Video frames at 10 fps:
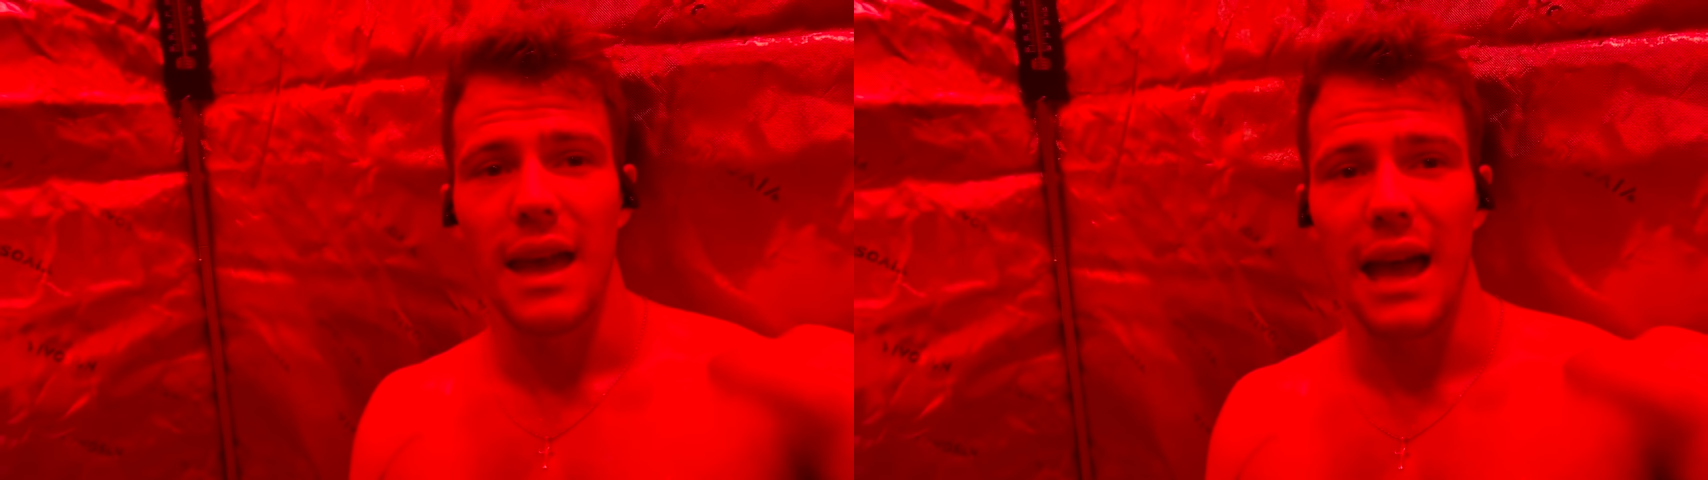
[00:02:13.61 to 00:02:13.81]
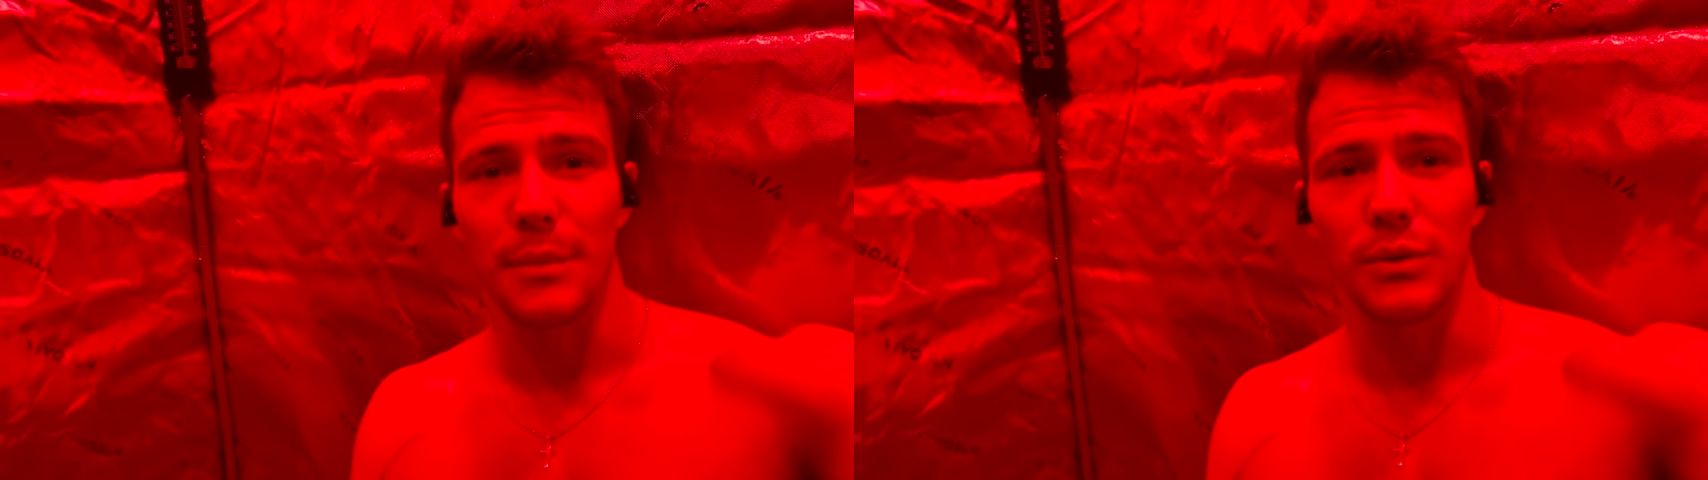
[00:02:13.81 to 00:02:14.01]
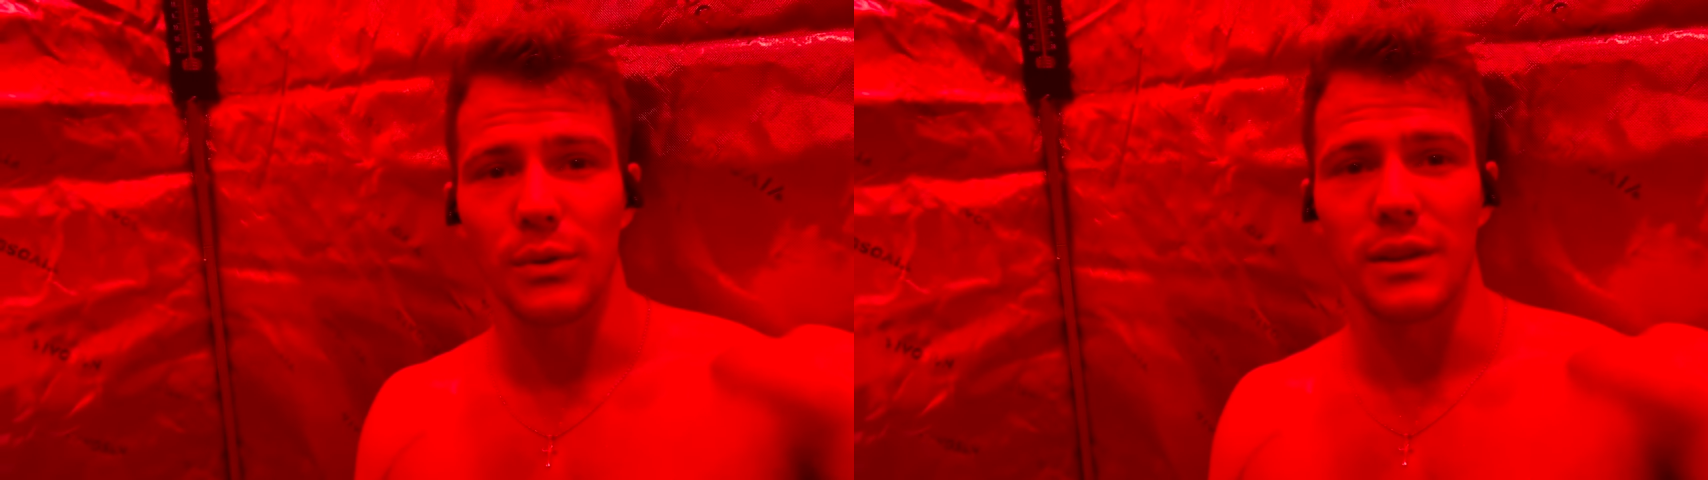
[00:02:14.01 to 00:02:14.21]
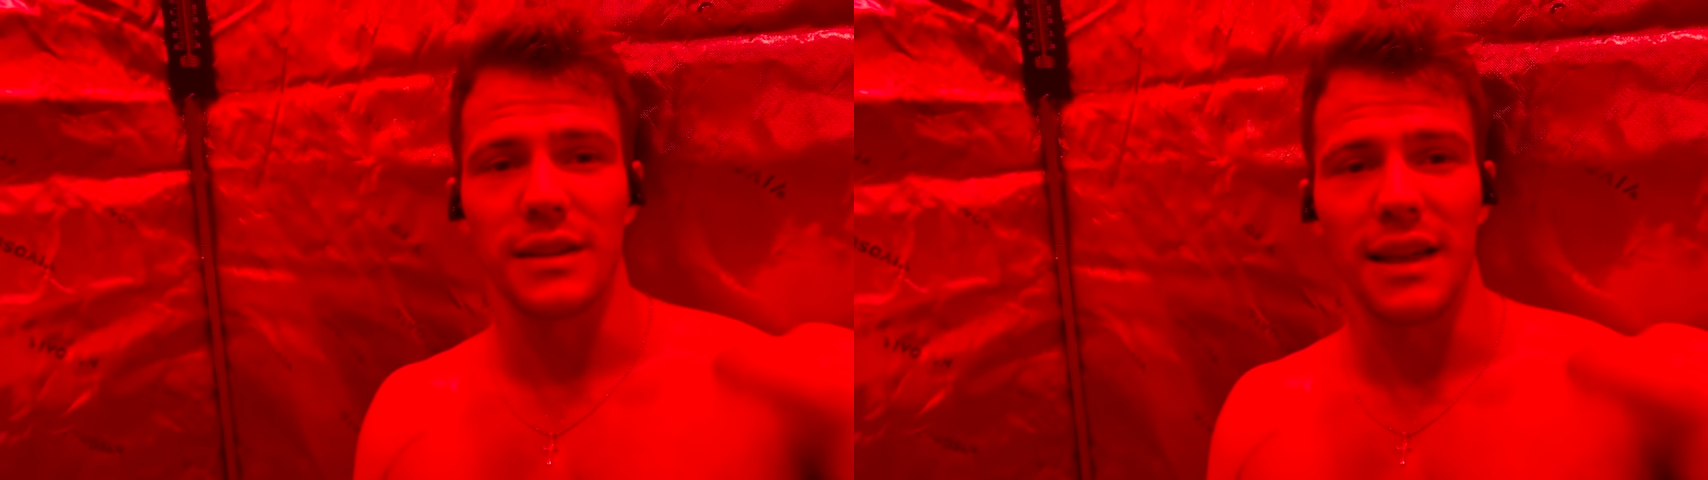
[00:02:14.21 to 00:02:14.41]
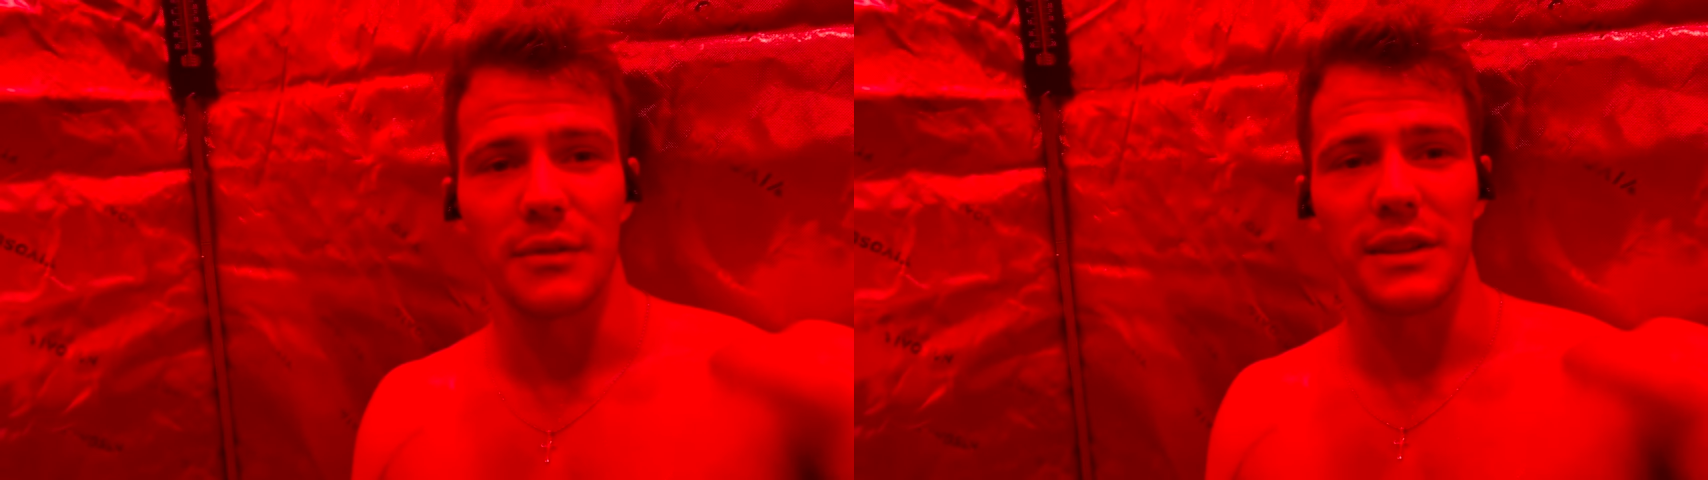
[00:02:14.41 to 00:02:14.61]
Absolutely
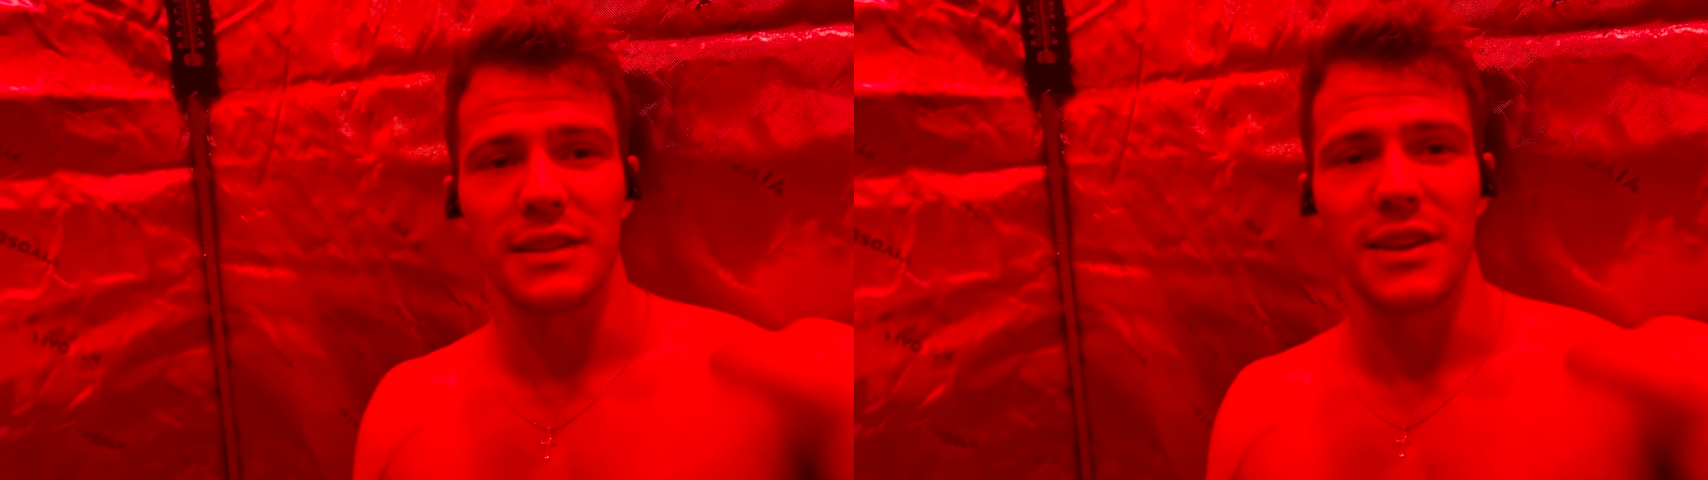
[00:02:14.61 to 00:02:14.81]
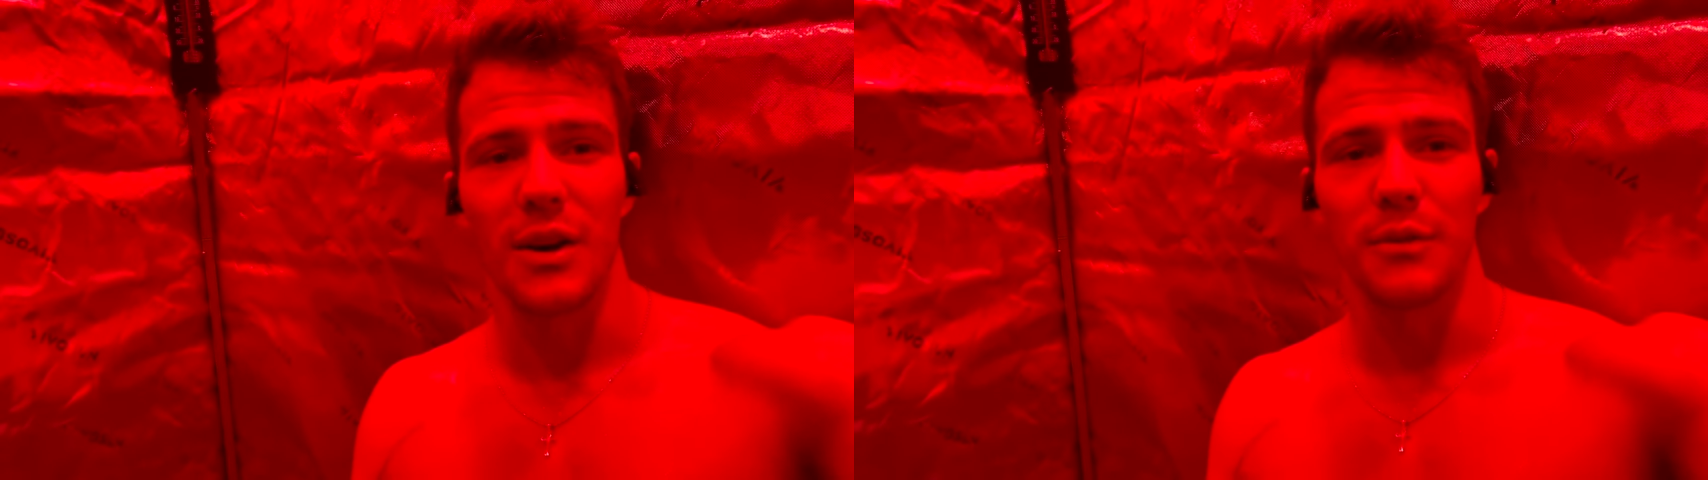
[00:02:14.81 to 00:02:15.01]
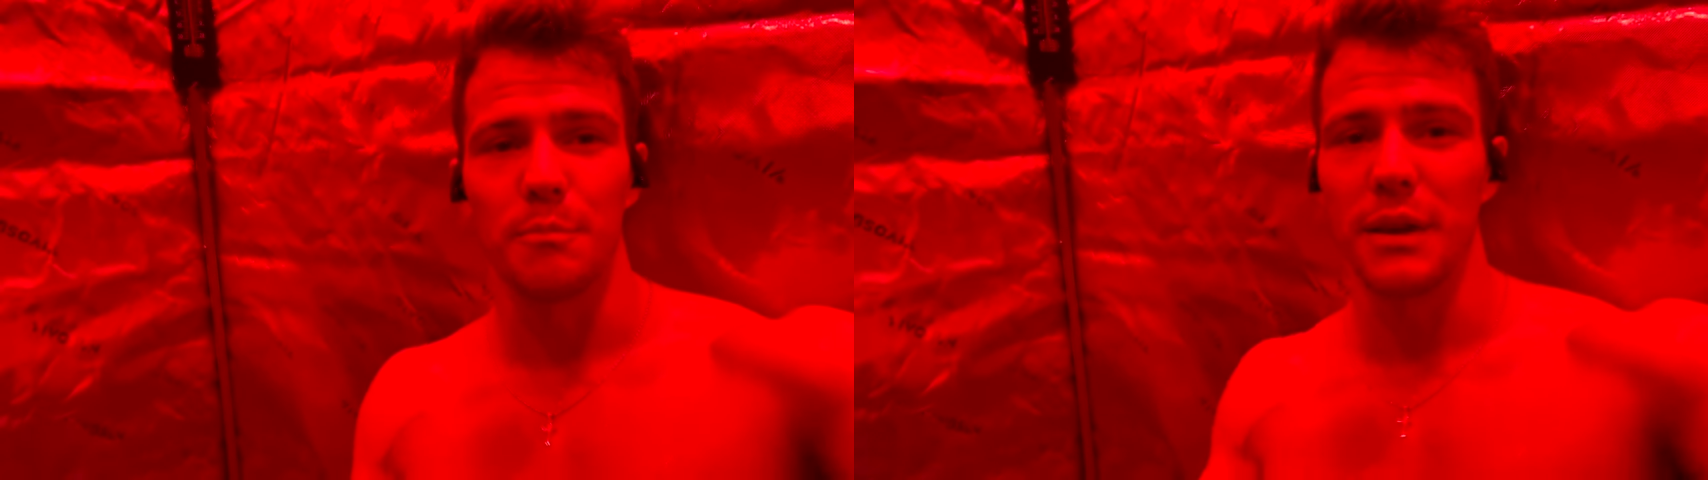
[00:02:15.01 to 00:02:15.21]
love it, so